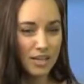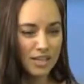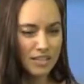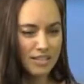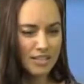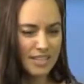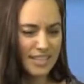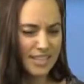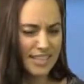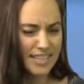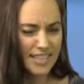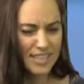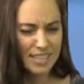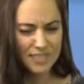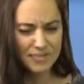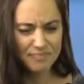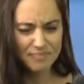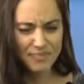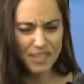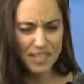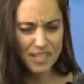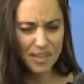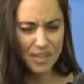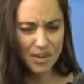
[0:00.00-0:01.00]
And,
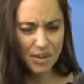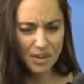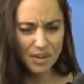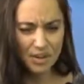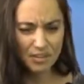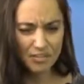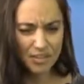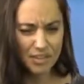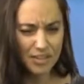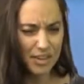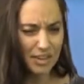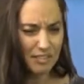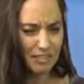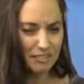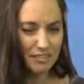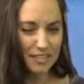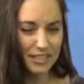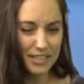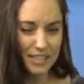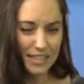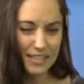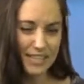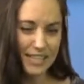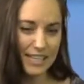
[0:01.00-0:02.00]
you know, if you're not
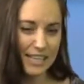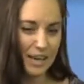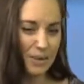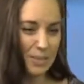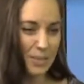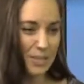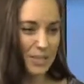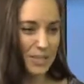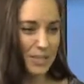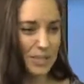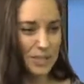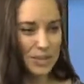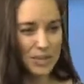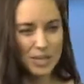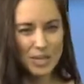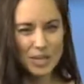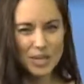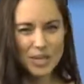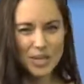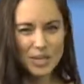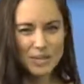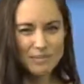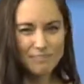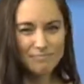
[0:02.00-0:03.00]
feeling it at one
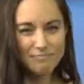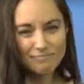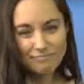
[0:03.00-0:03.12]
studio,